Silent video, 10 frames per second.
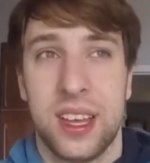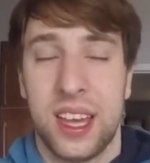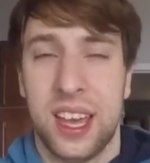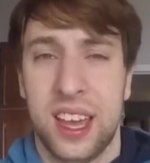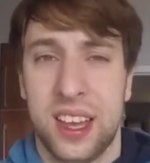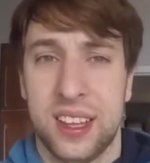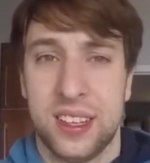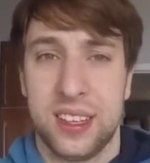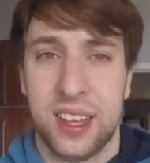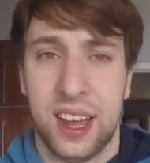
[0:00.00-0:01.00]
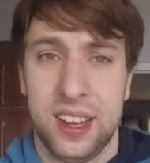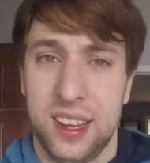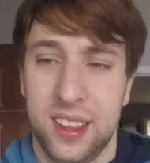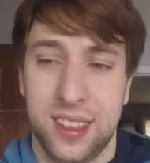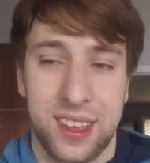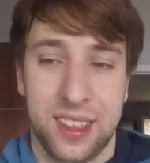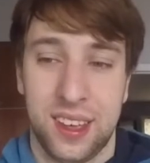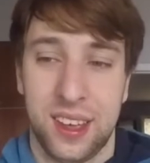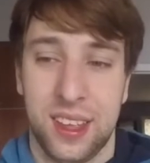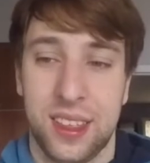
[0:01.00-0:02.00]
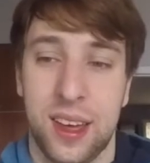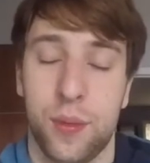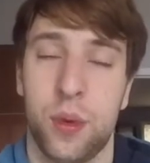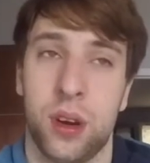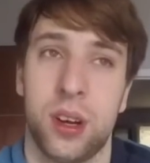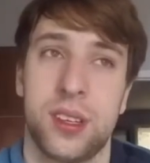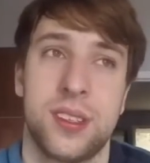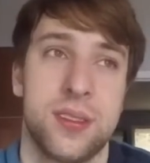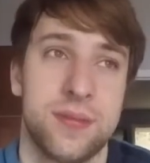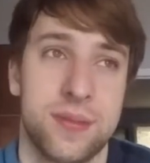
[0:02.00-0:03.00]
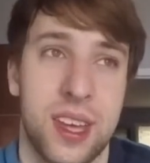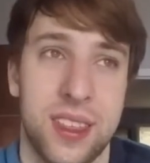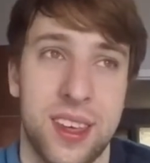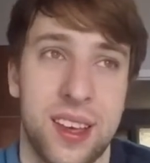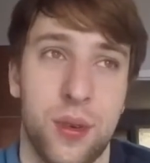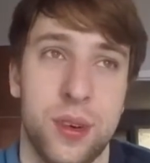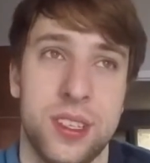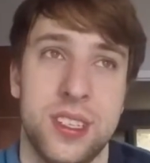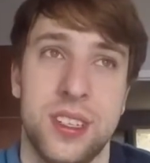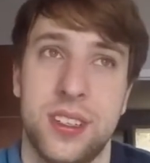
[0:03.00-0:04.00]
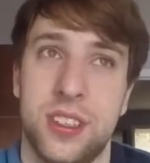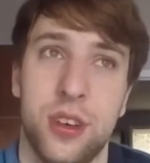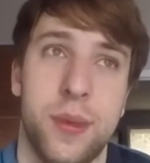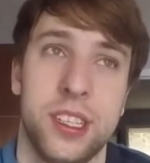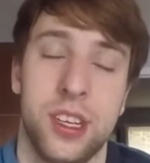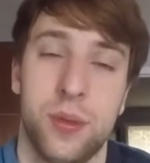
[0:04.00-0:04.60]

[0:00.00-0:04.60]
And I didn't think that worked. I think it was just too much at